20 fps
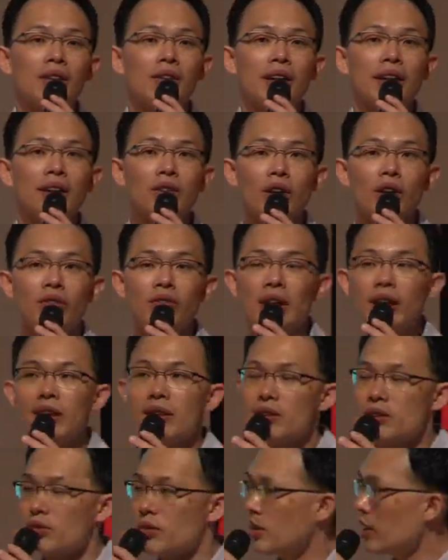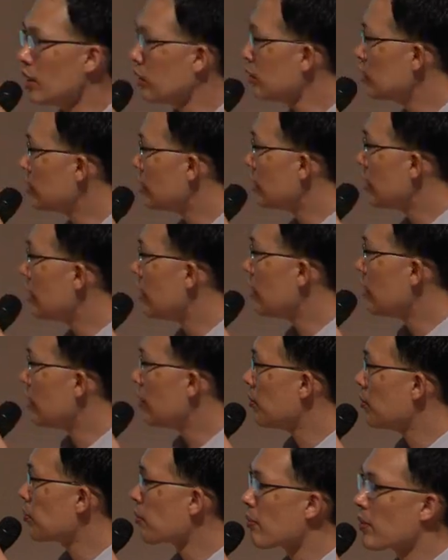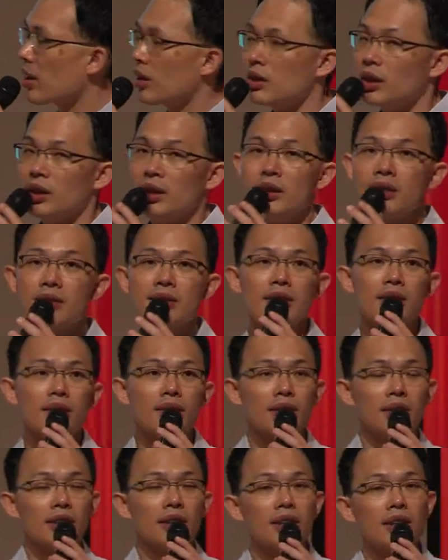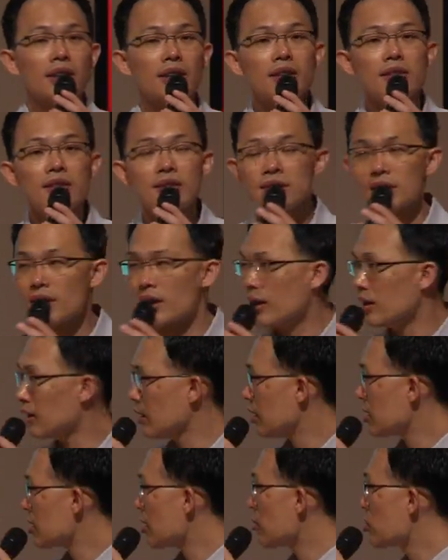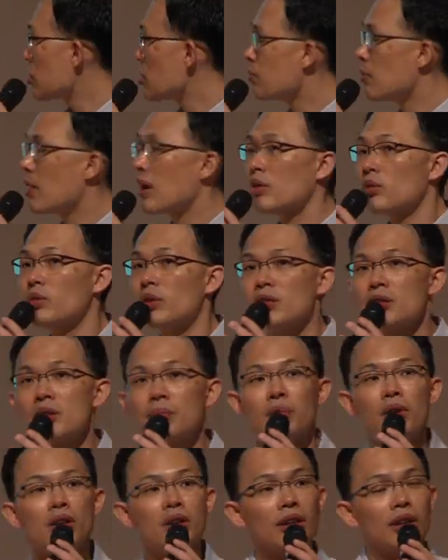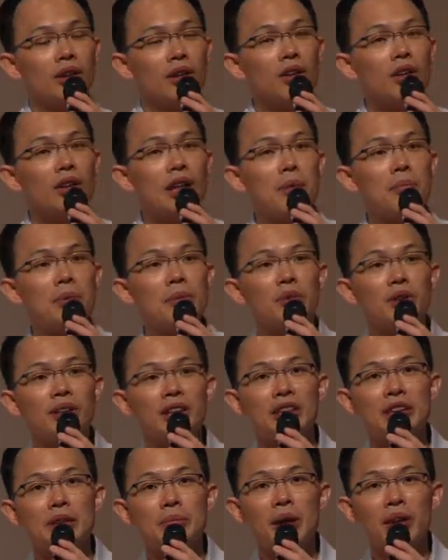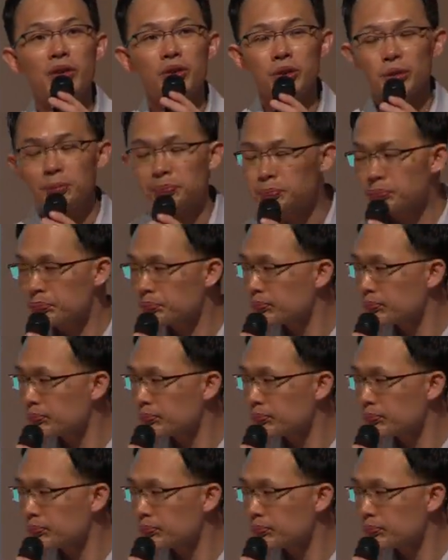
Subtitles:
Right? Northlight is around in the east, and Assumption Pathway is along Upper Bukit Timah Road.